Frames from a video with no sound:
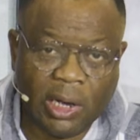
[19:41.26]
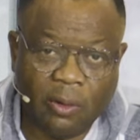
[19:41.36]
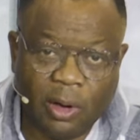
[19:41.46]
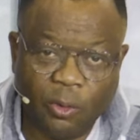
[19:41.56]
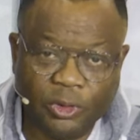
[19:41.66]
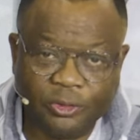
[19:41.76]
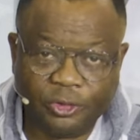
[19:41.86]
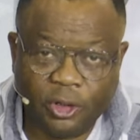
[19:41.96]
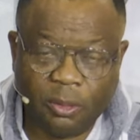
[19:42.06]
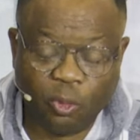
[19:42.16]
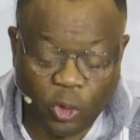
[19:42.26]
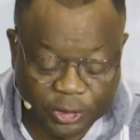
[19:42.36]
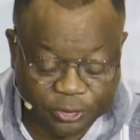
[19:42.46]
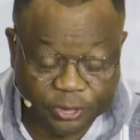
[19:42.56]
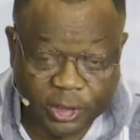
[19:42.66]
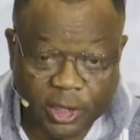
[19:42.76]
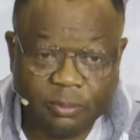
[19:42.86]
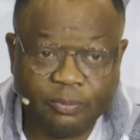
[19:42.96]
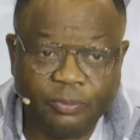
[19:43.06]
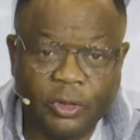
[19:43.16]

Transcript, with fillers: our Wisdom Wednesday,